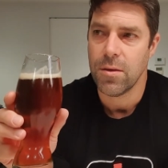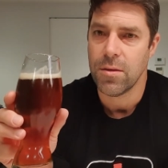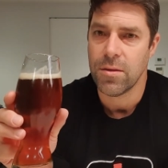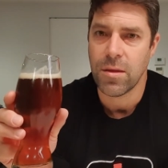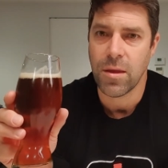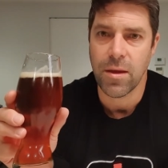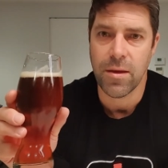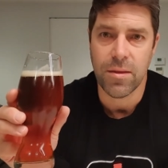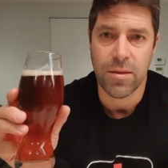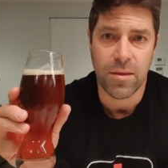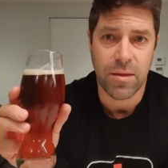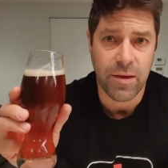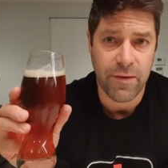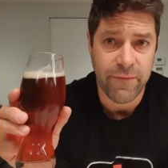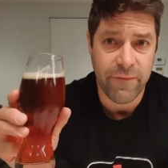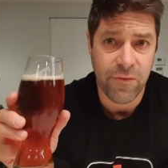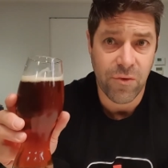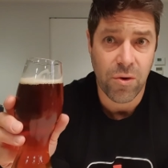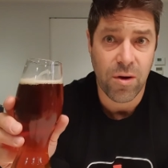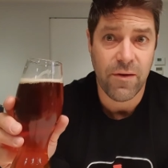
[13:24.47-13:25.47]
The
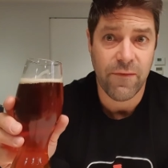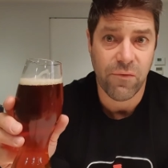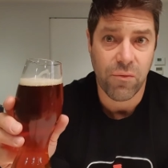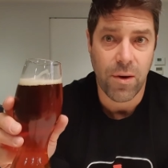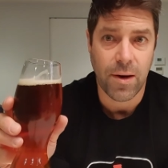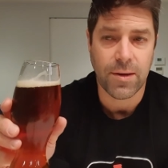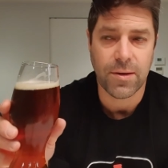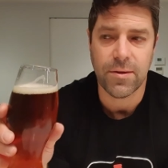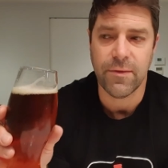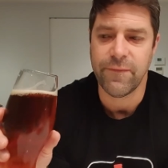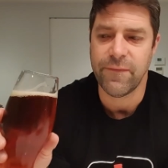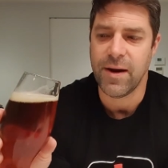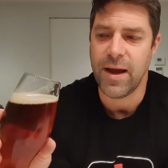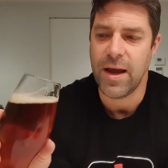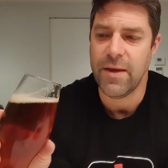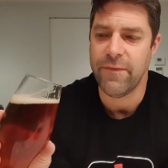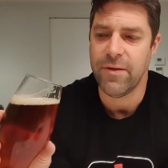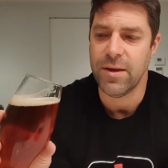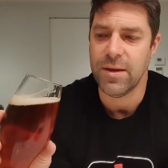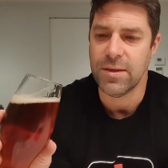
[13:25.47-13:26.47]
very front of the
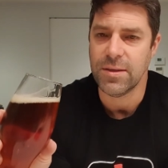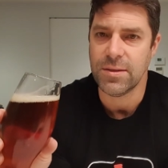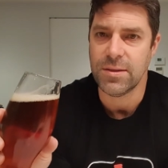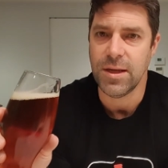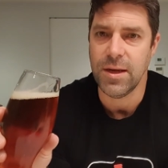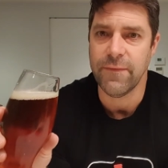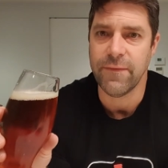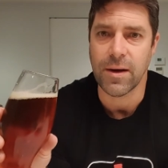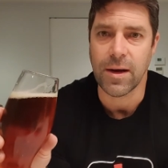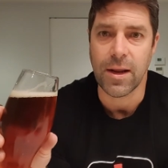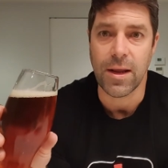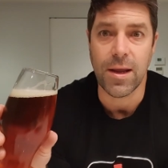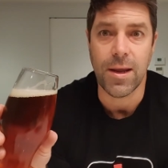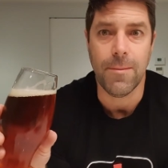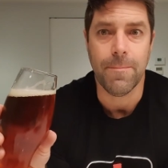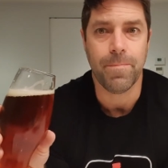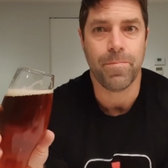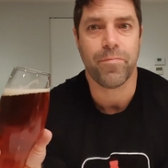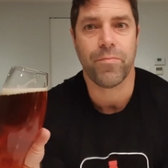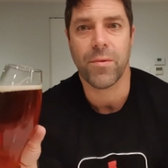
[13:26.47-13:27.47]
flavour is
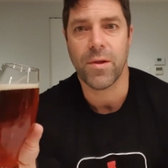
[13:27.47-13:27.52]
definitely